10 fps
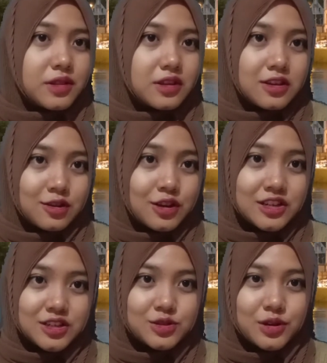so I
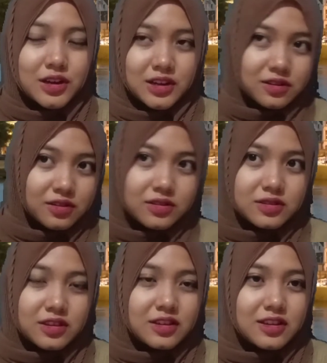don't think it
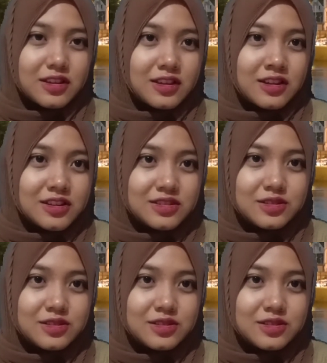is really